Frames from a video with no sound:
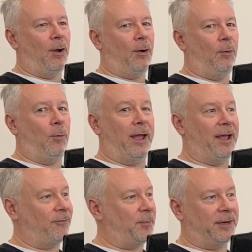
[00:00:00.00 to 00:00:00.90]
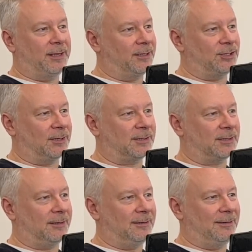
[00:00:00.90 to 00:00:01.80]
where everybody could
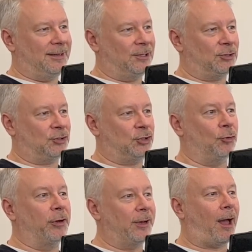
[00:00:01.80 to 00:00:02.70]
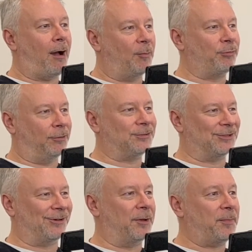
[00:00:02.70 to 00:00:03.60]
just join our prototype